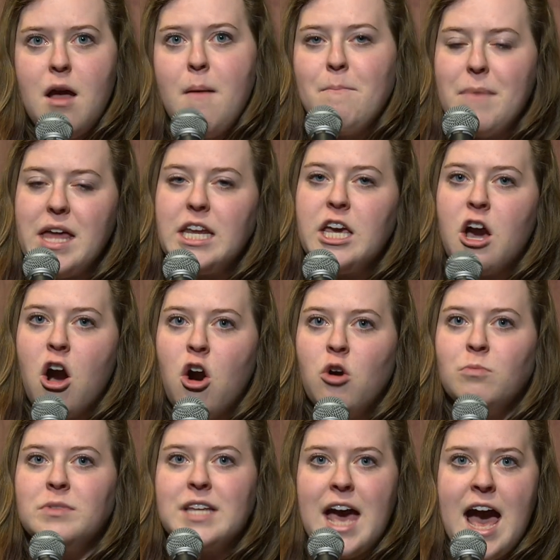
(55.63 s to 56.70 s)
Many
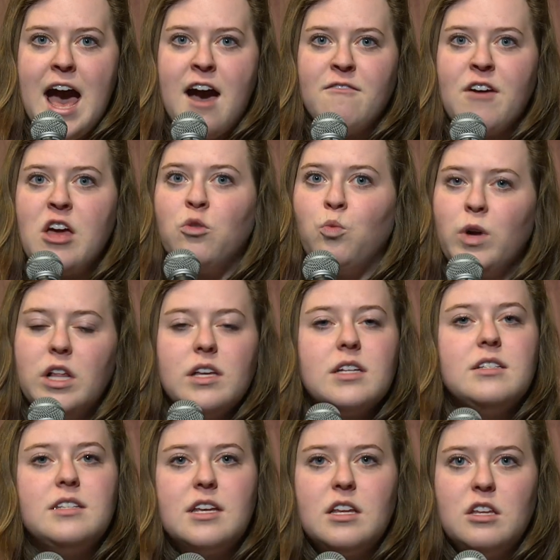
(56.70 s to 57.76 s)
homes have and will
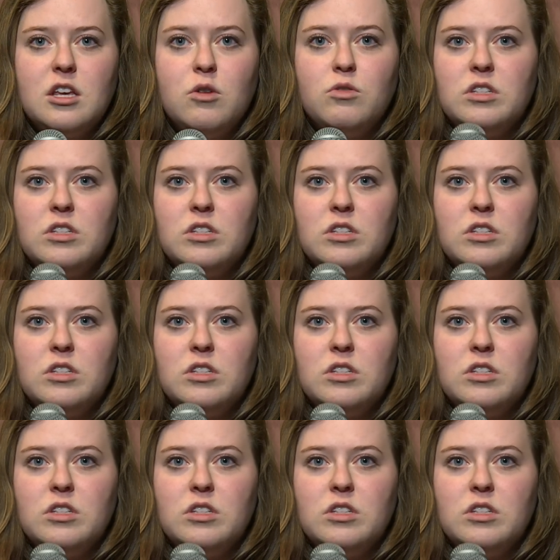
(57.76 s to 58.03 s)
continue